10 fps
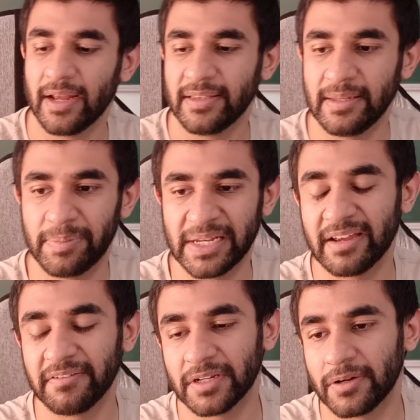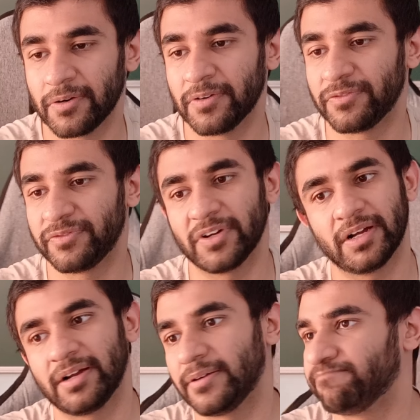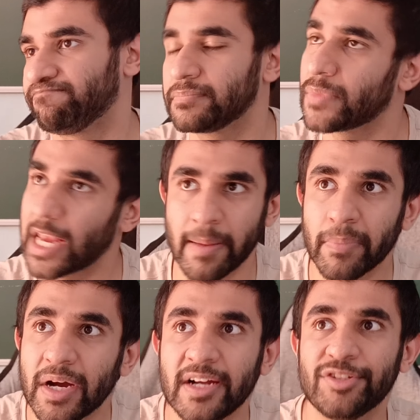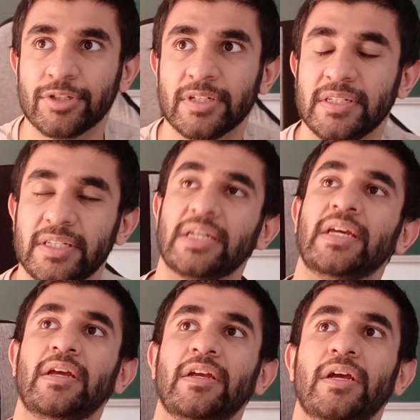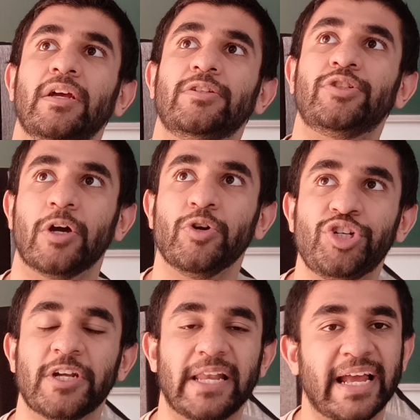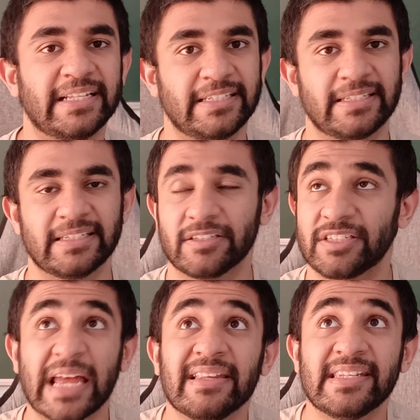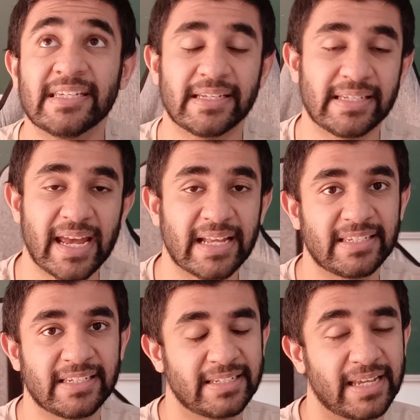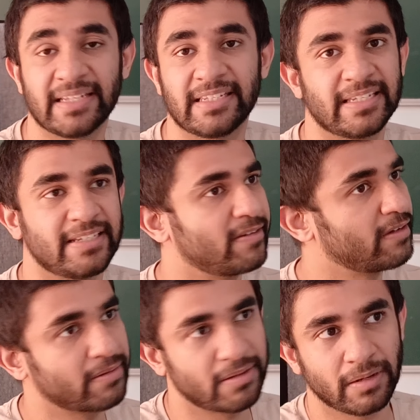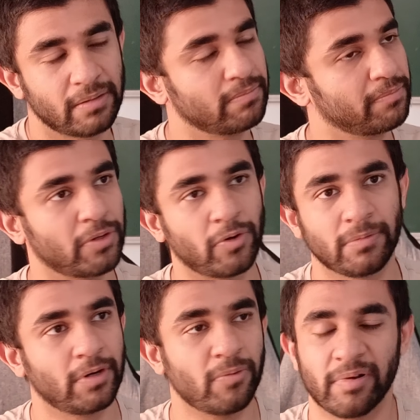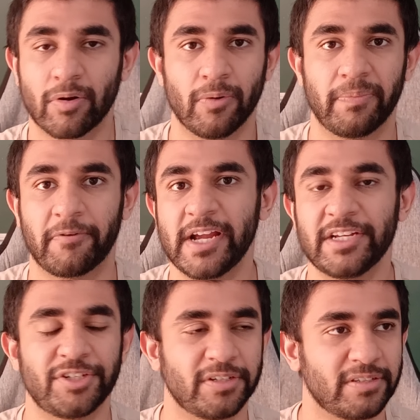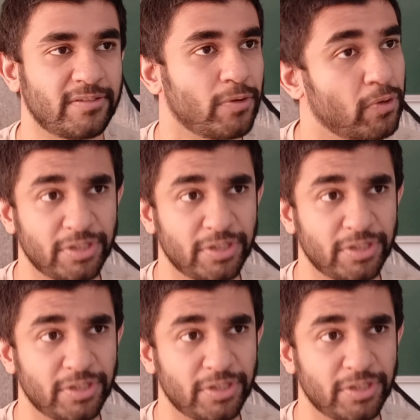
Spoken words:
the behavior of emergent social entities, sentient entities like global corporations, or